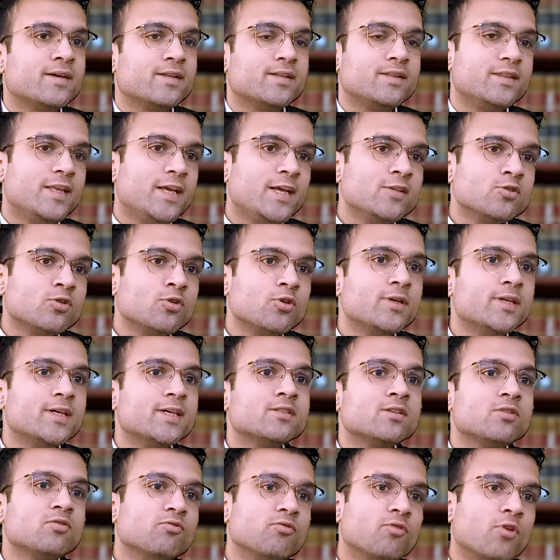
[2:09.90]
These
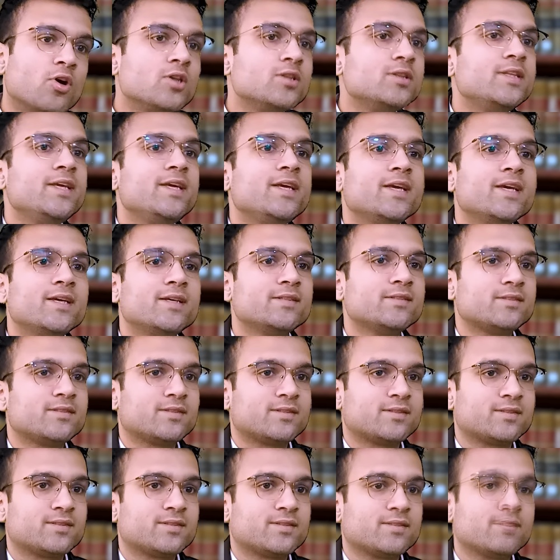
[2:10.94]
owners won the
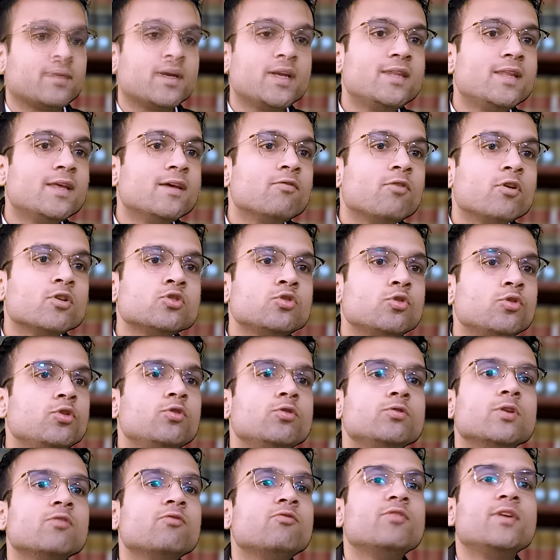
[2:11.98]
case, but there was no
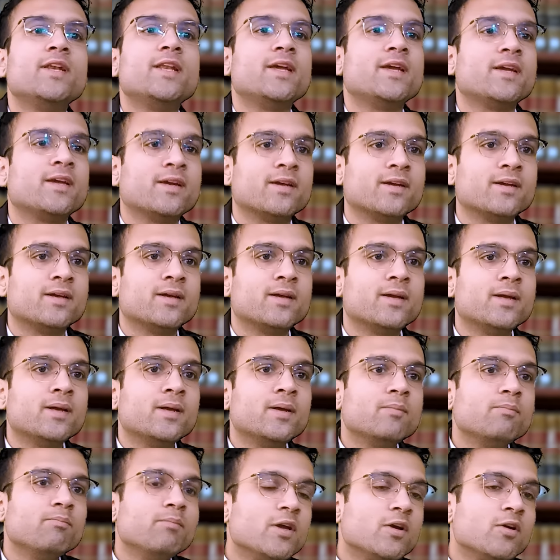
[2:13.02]
use of winning,
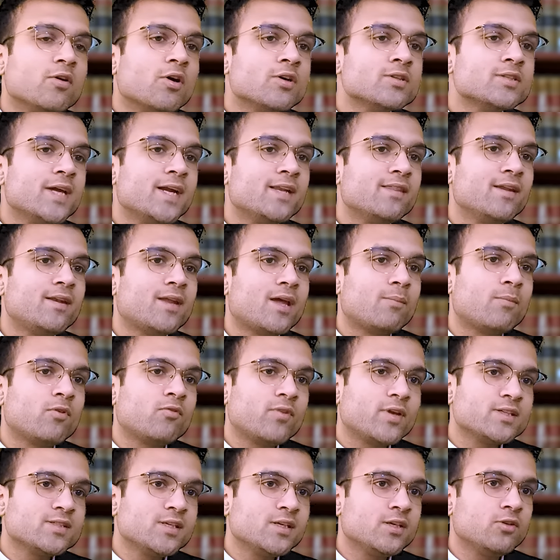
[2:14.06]
because at the time
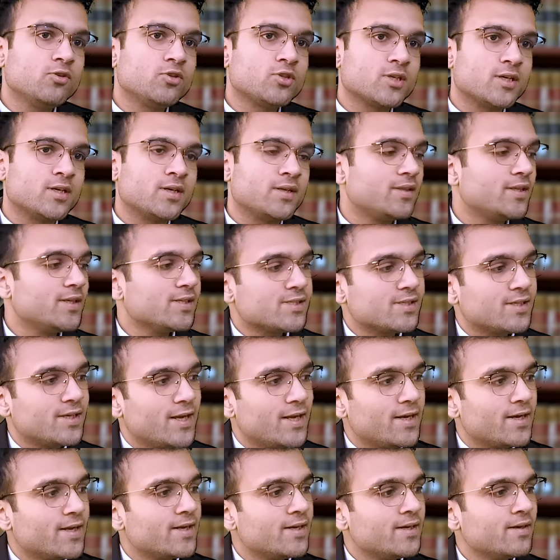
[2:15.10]
of execution, this
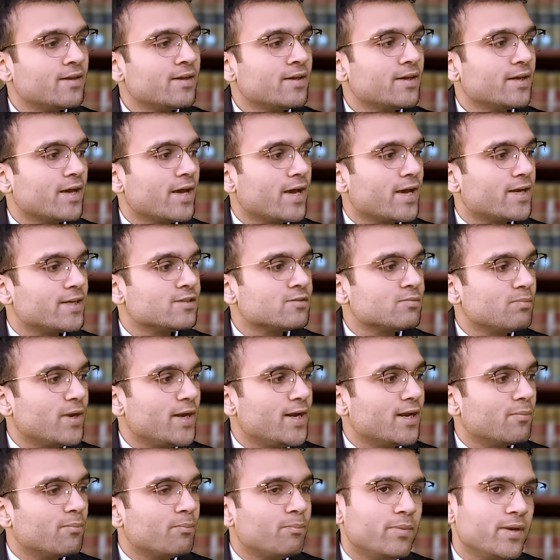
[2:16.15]
tenant has
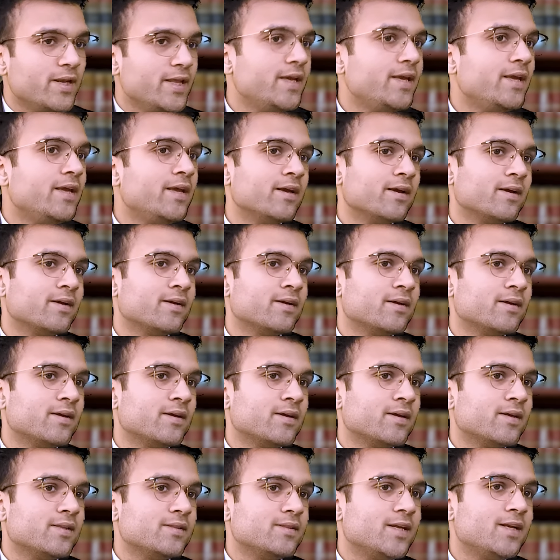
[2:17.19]
made a plea
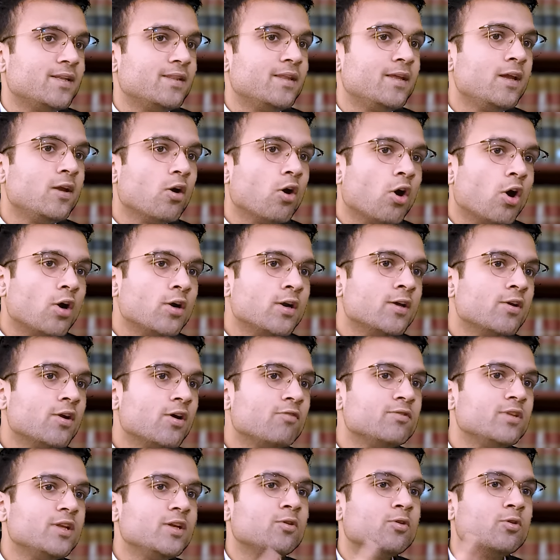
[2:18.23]
that the order
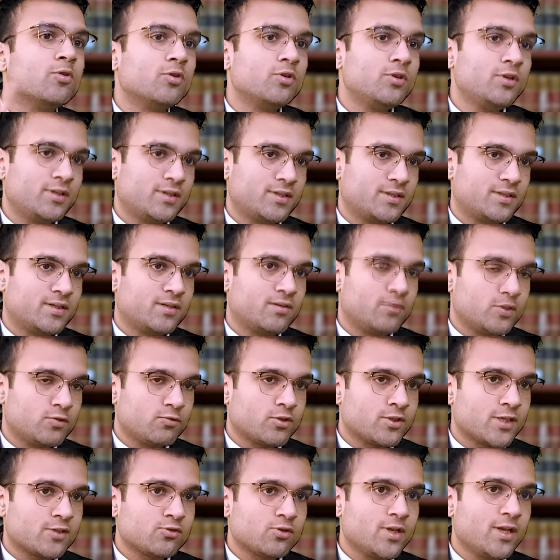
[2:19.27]
of the court, which
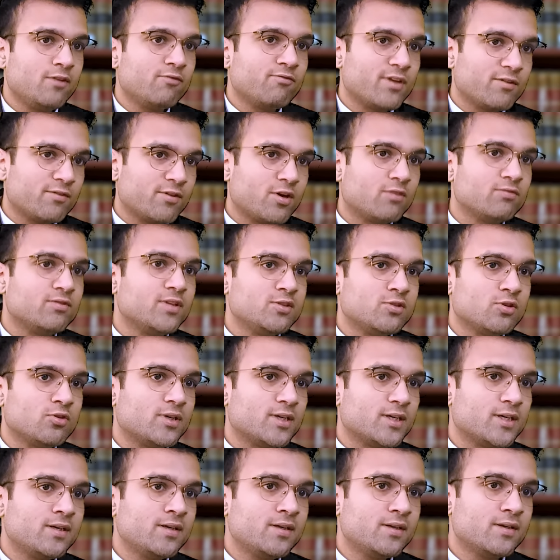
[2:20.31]
was actually in favor of this
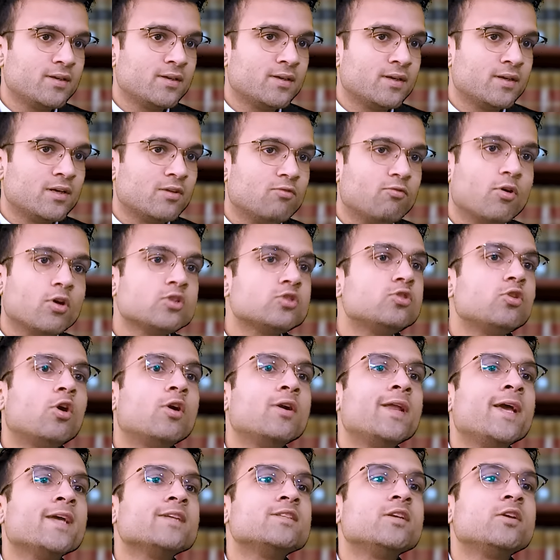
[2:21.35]
owner, was
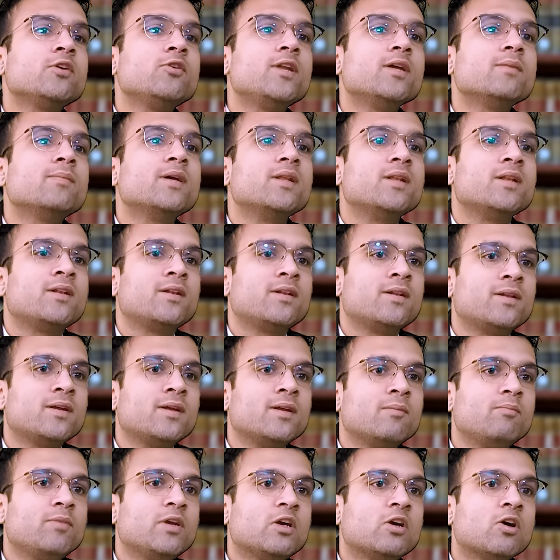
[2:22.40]
non-executable
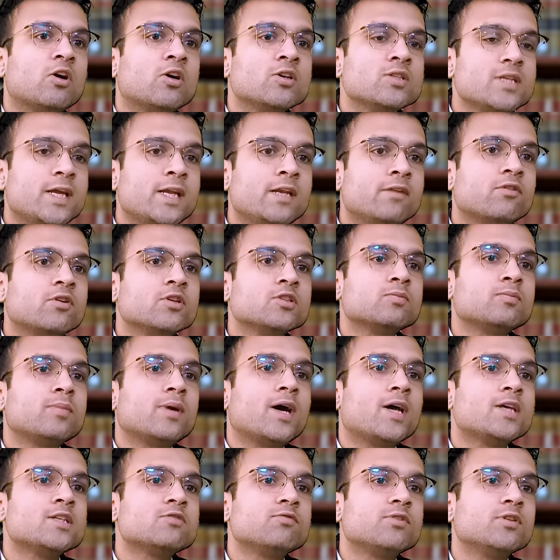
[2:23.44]
because it was
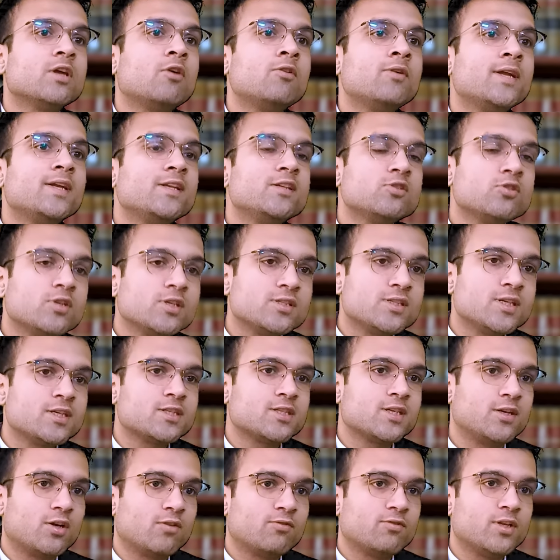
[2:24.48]
passed without any
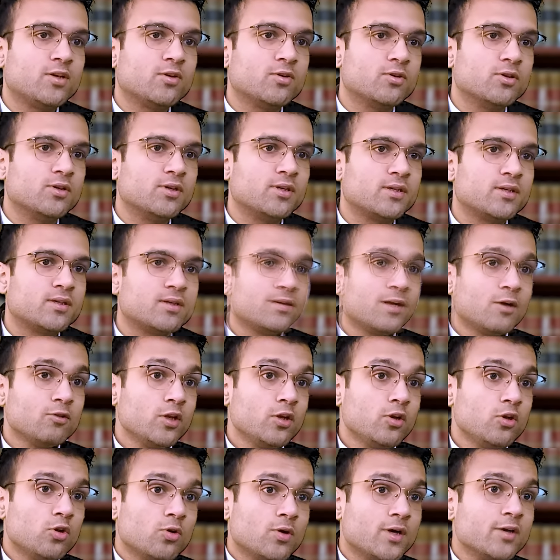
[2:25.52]
jurisdiction of the court. Now the
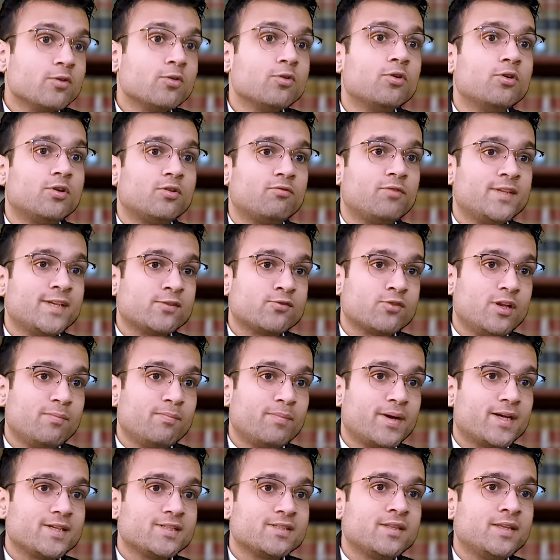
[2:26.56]
lower court, which actually
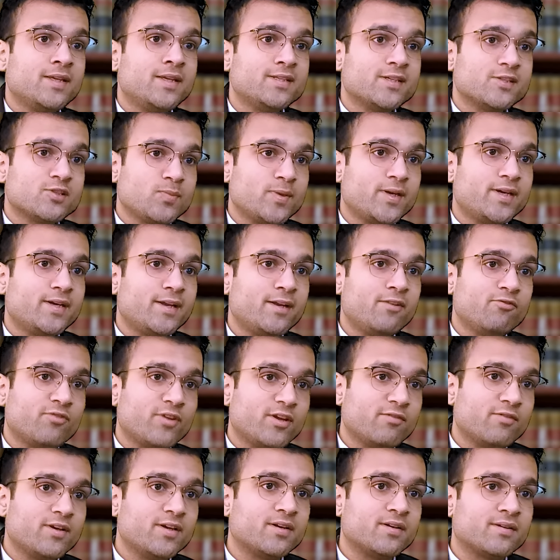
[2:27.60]
passed the judgment in
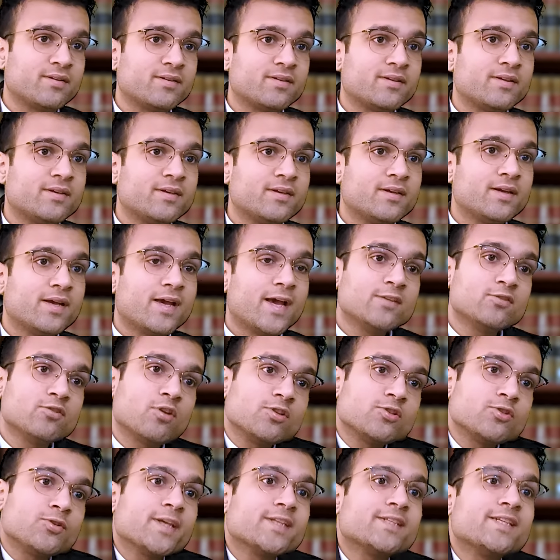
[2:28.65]
favor, has
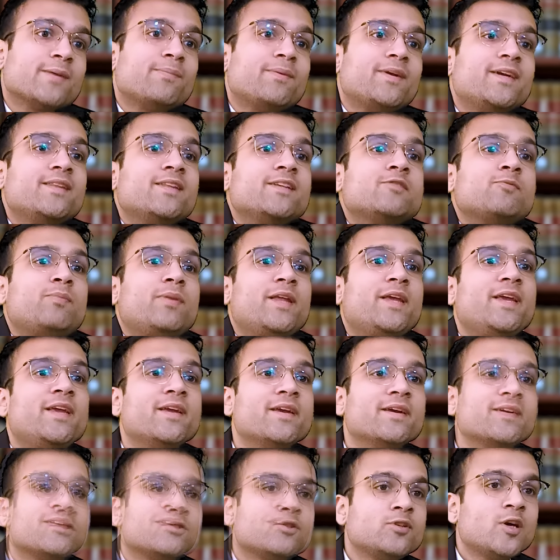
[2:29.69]
also accepted this
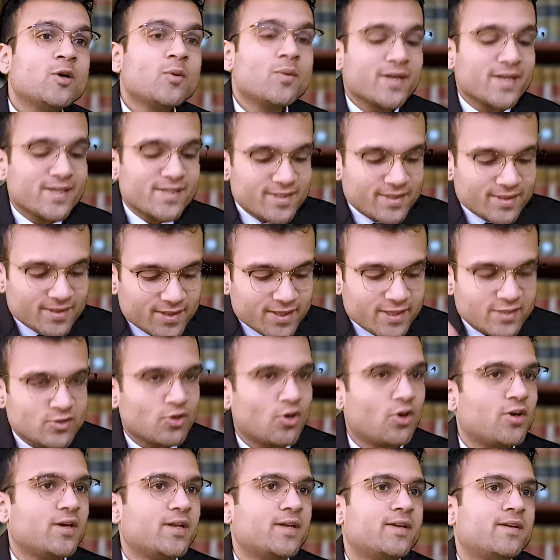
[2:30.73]
plea. So now against this
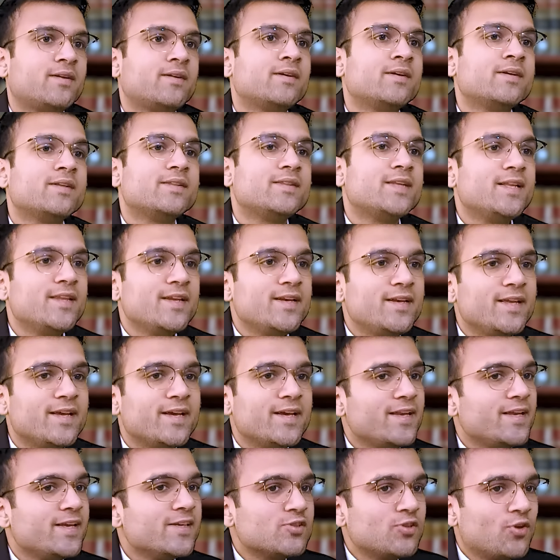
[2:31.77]
order, that the
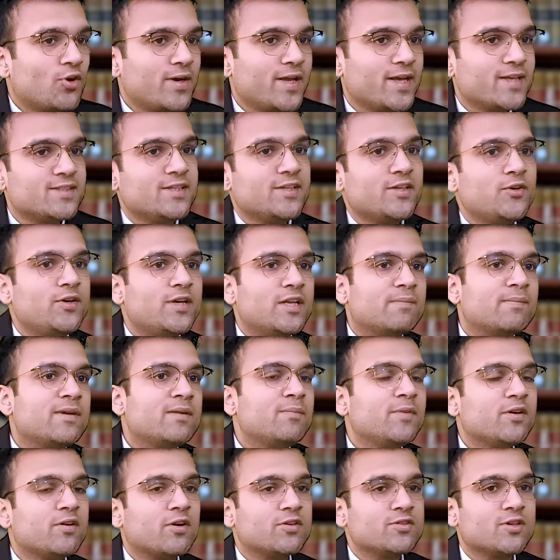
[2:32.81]
decree is
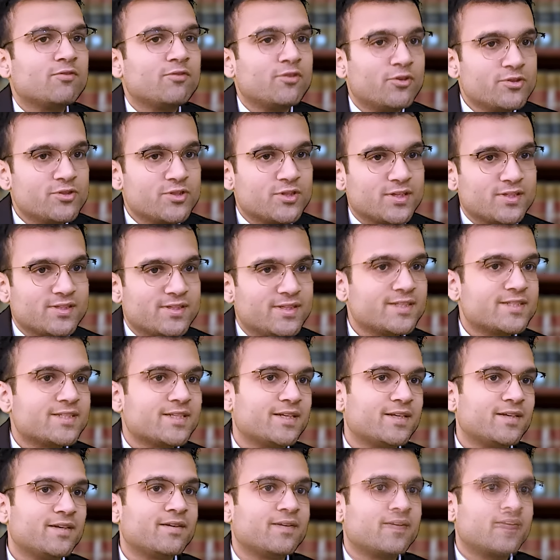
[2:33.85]
non-executable because of no
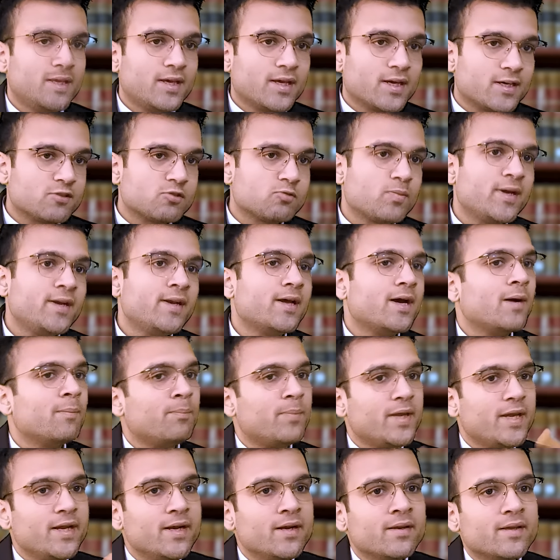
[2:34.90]
jurisdiction, the husband
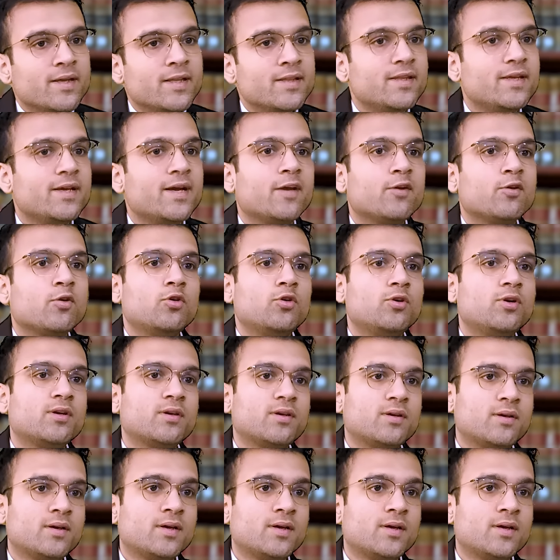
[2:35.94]
appealed in the High Court.